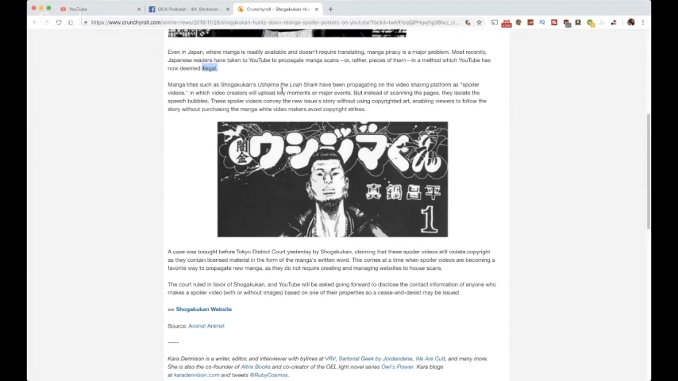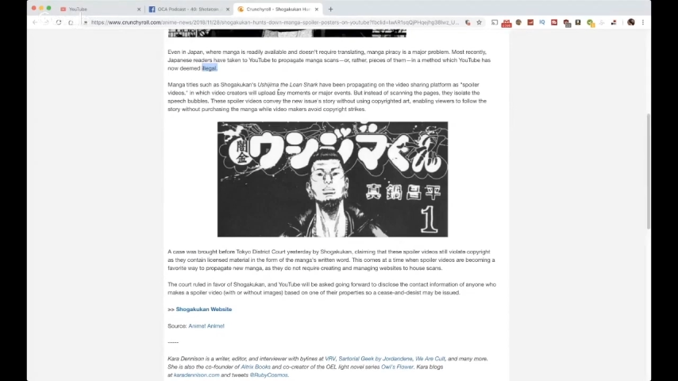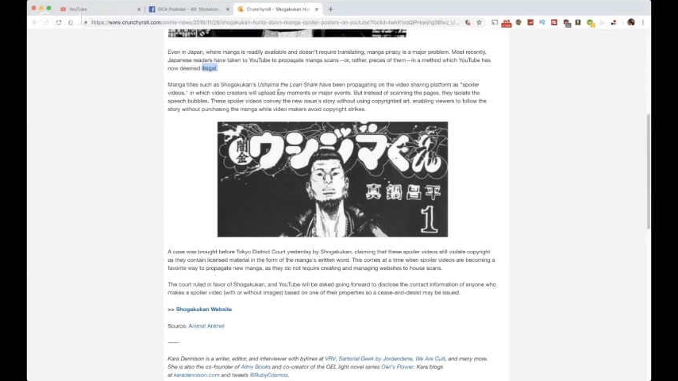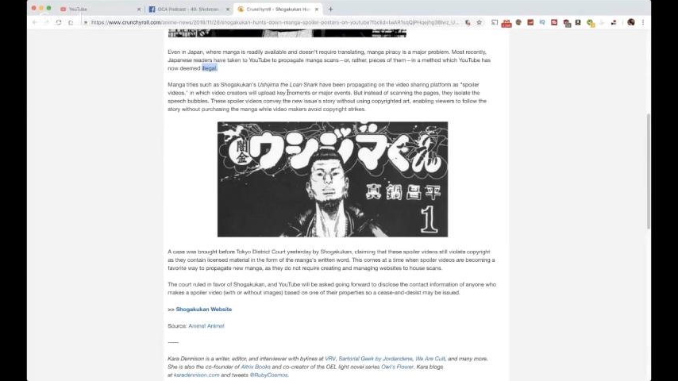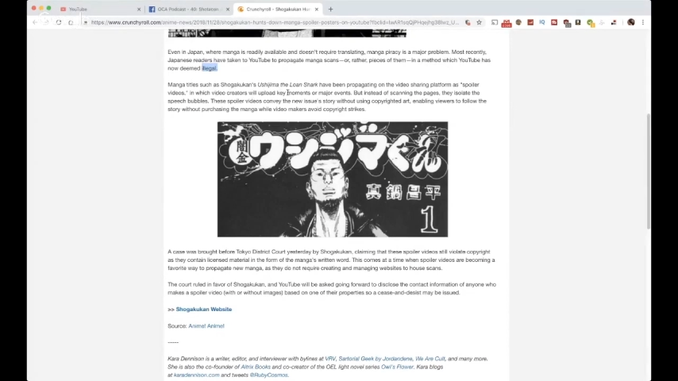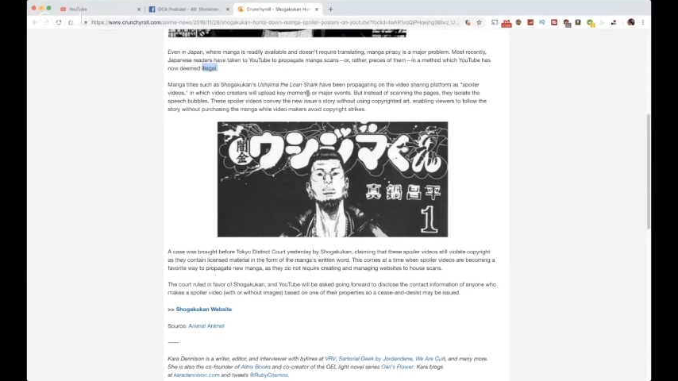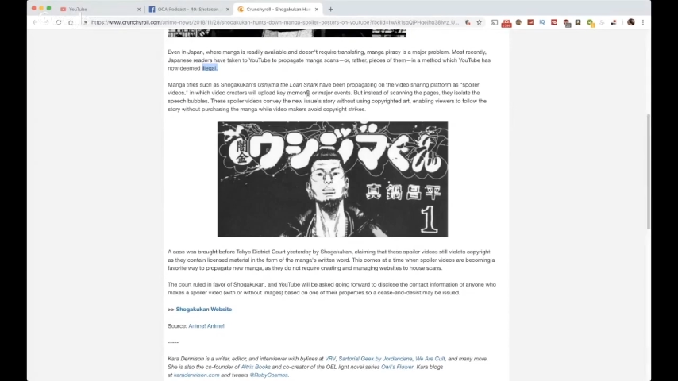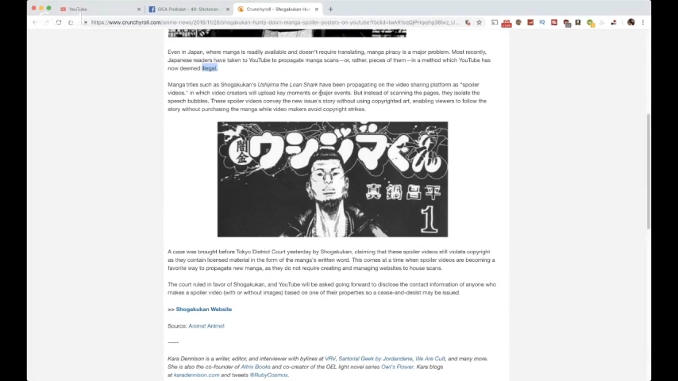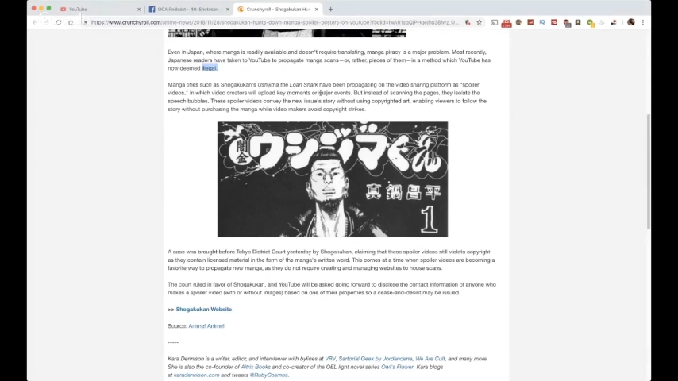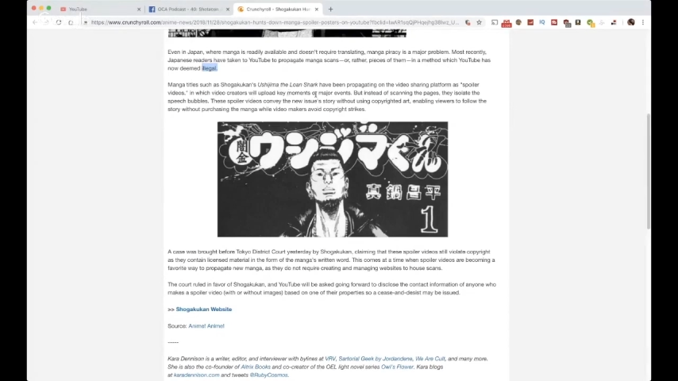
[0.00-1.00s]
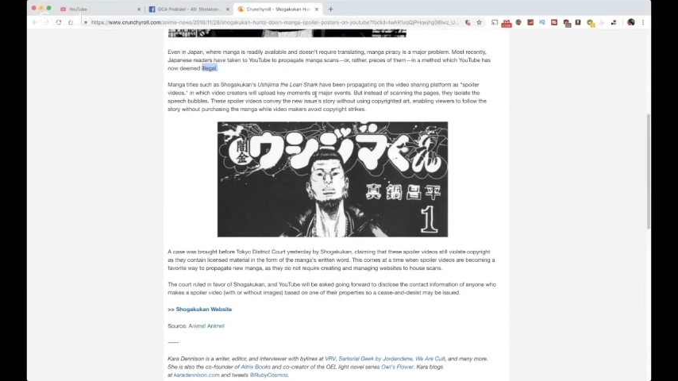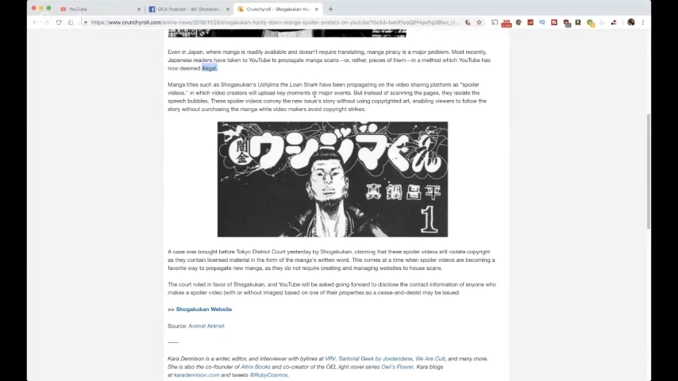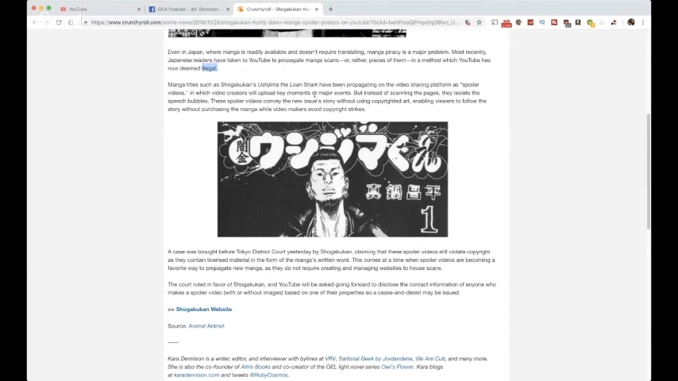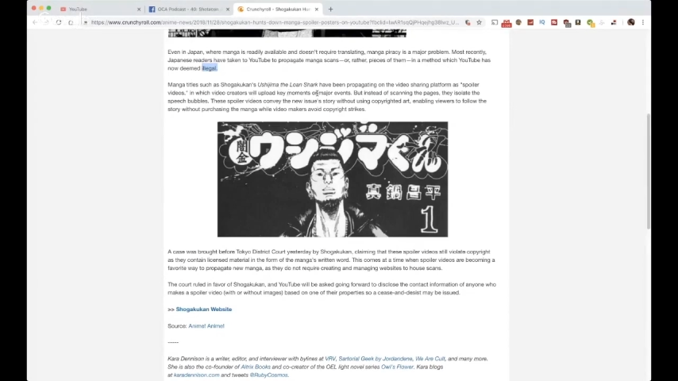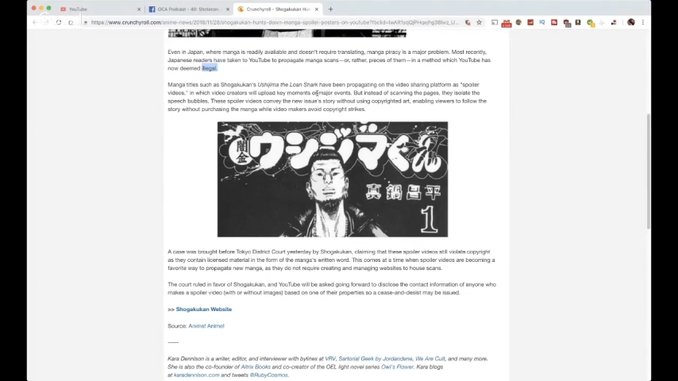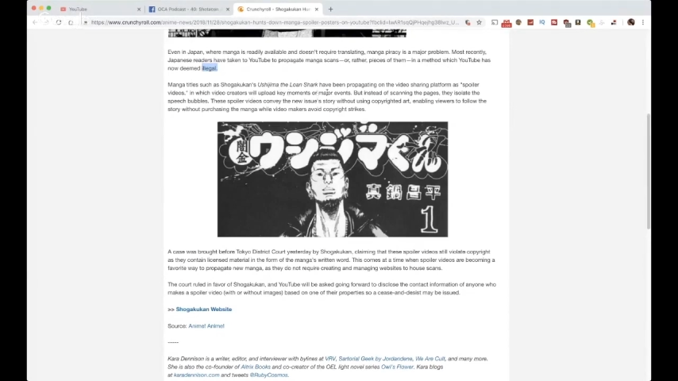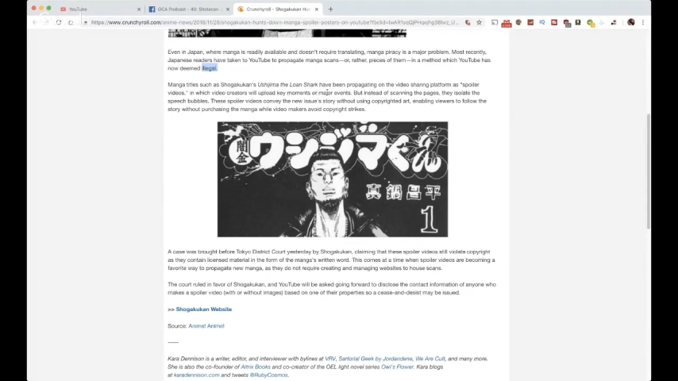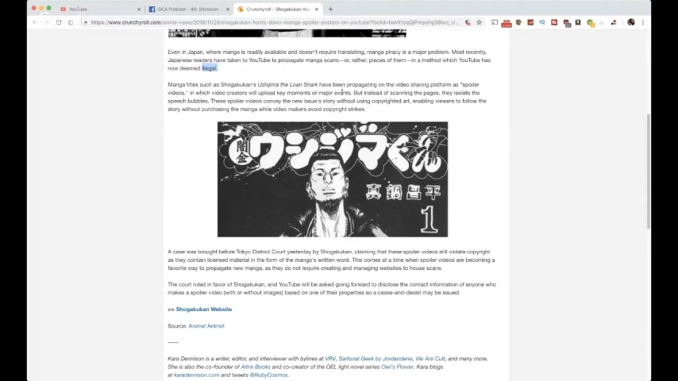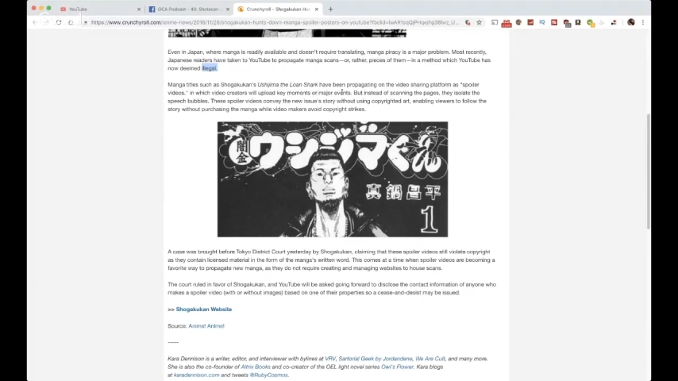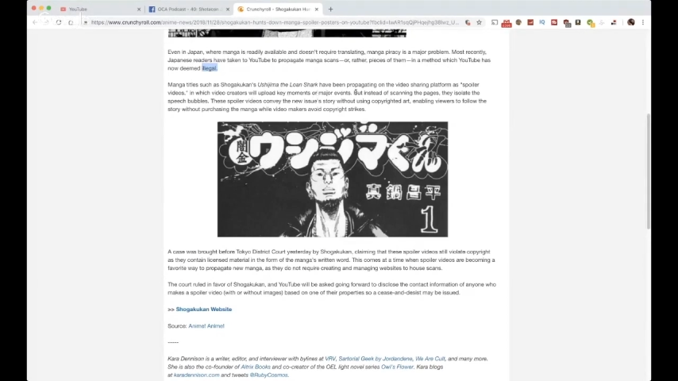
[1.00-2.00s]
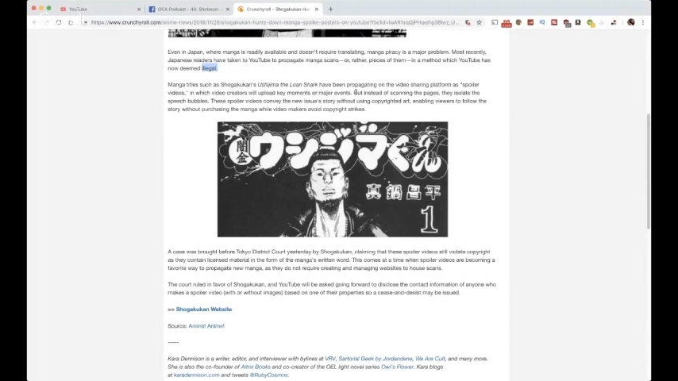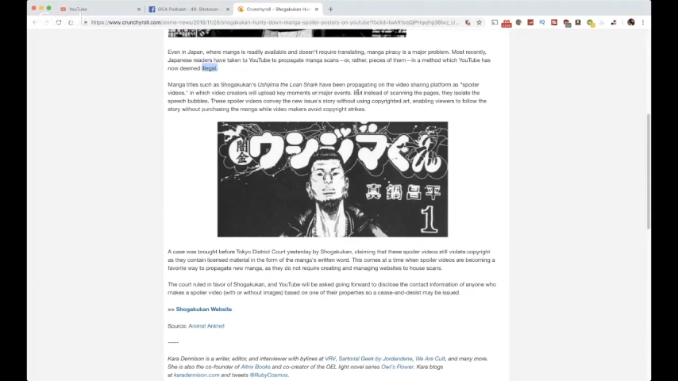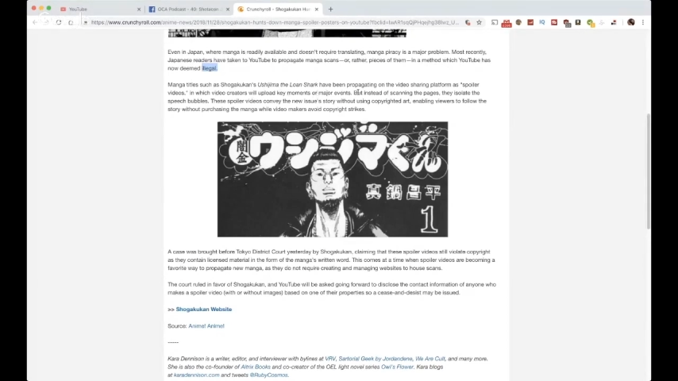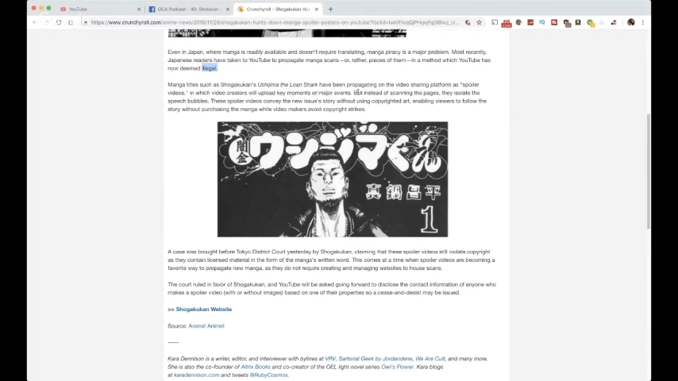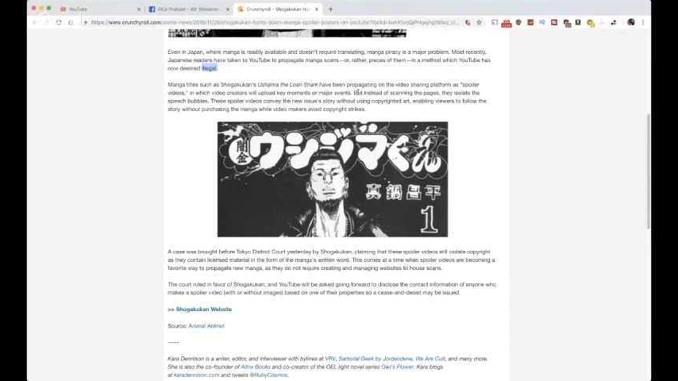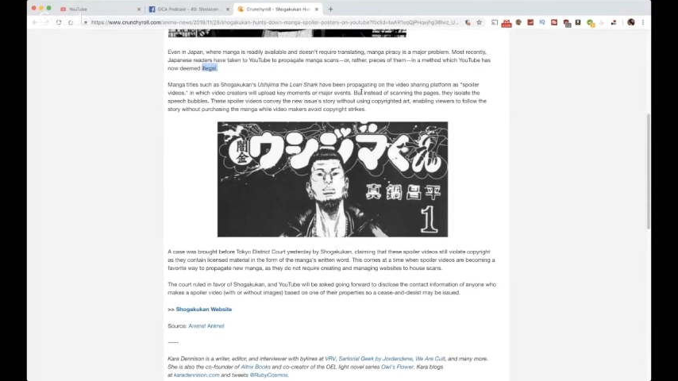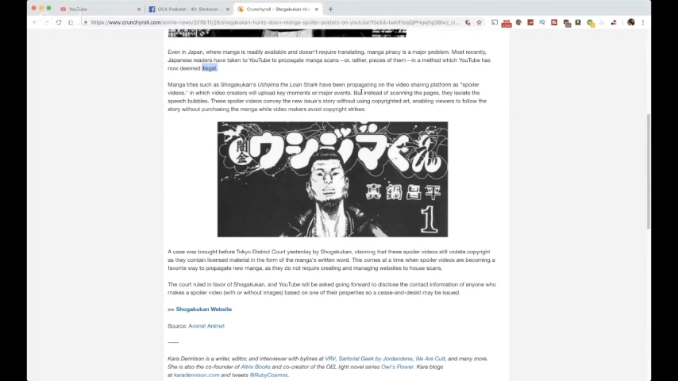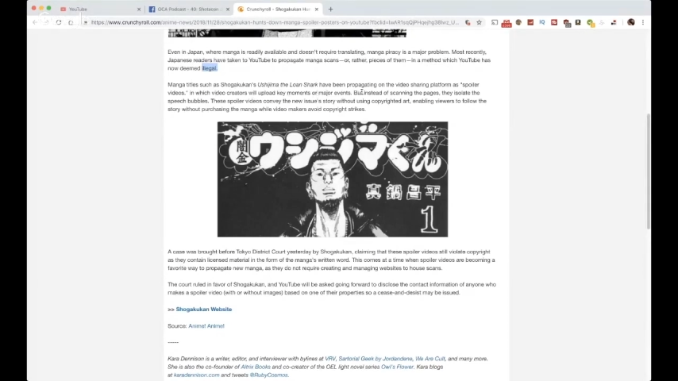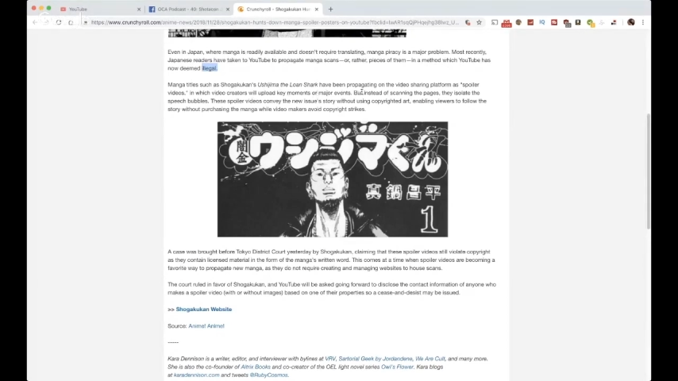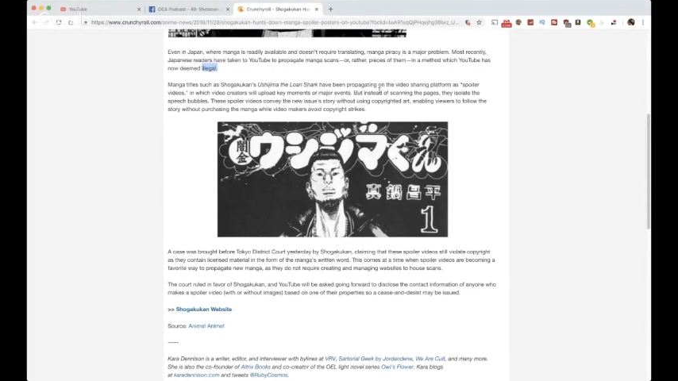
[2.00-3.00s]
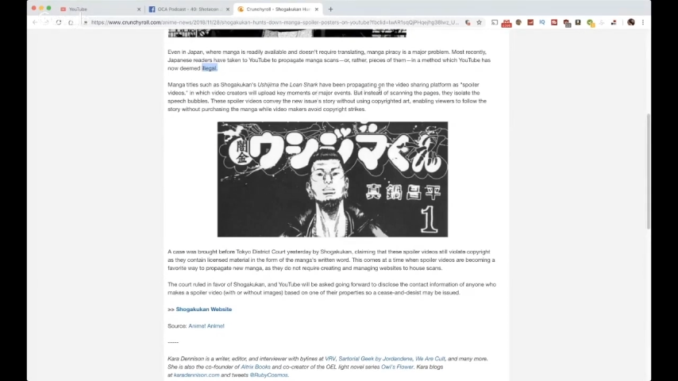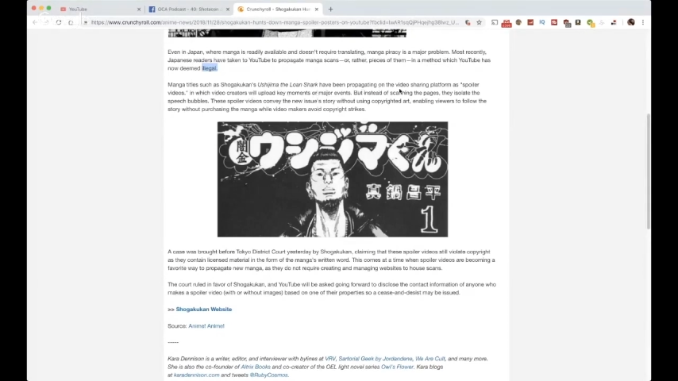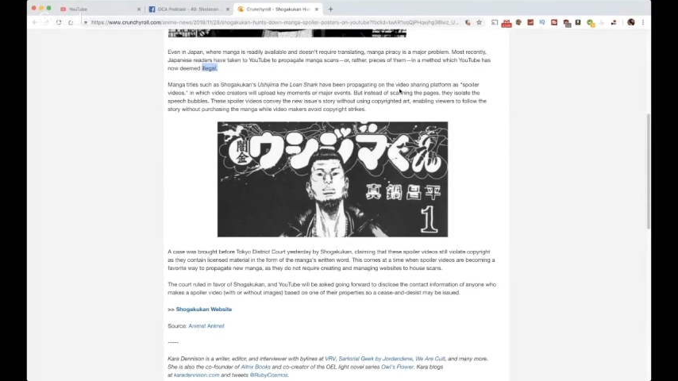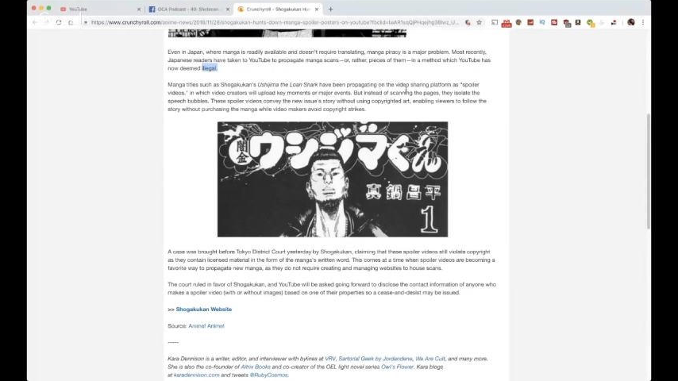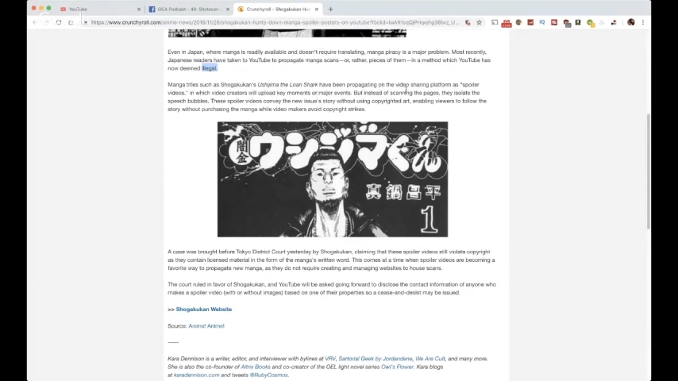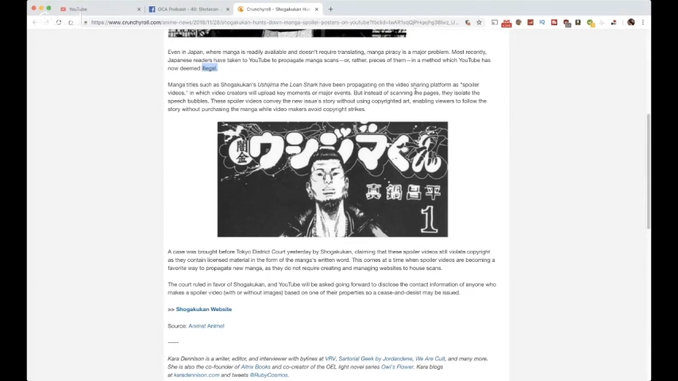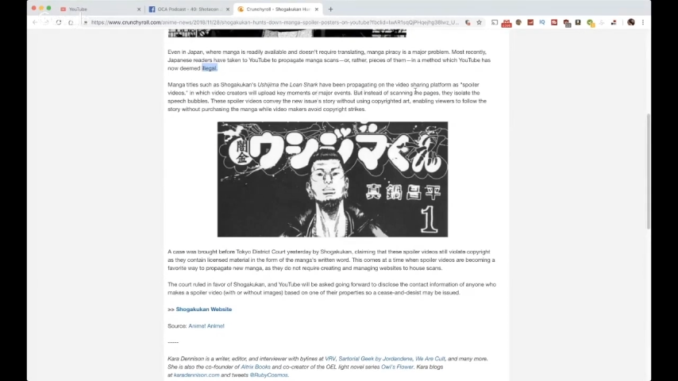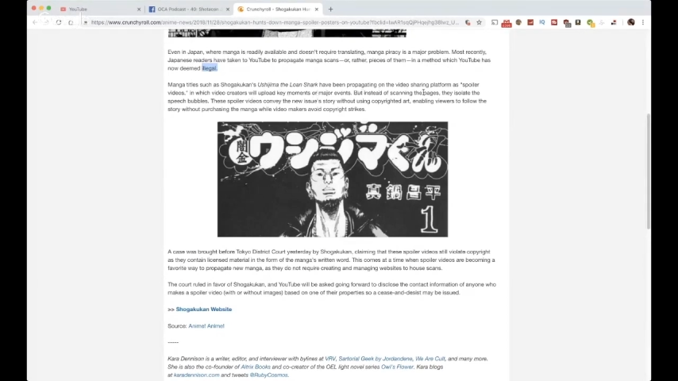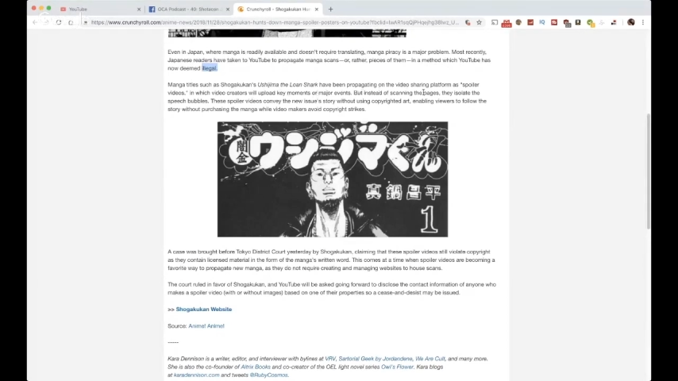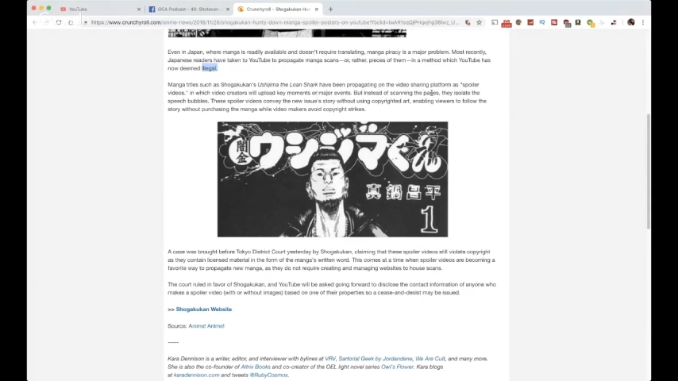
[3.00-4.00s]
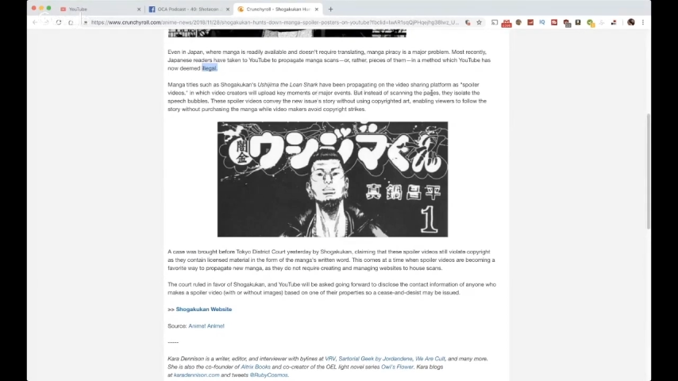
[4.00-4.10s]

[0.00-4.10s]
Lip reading: Nobody's mouth can be seen.